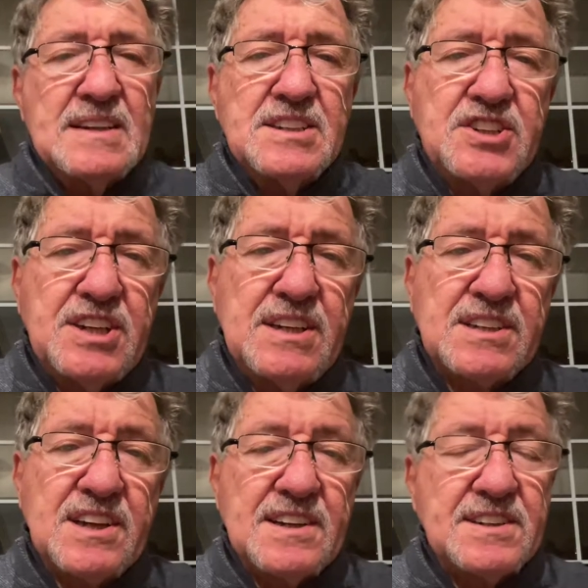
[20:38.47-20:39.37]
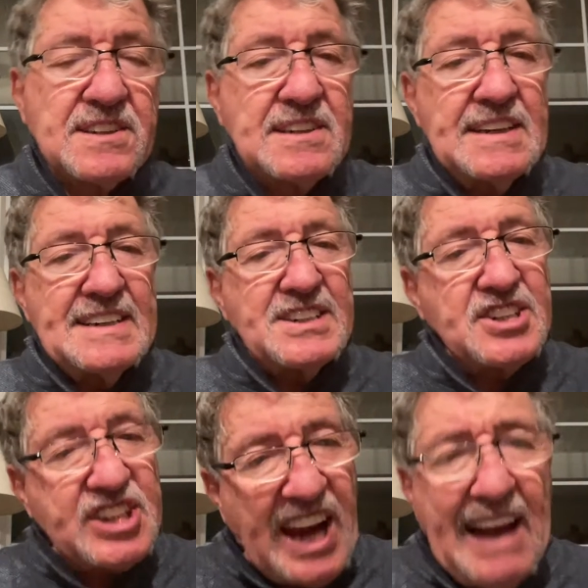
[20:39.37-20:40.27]
Jesus
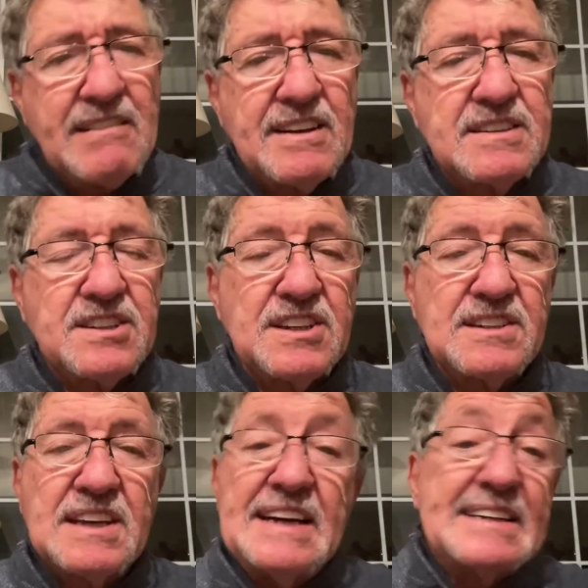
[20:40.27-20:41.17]
challenges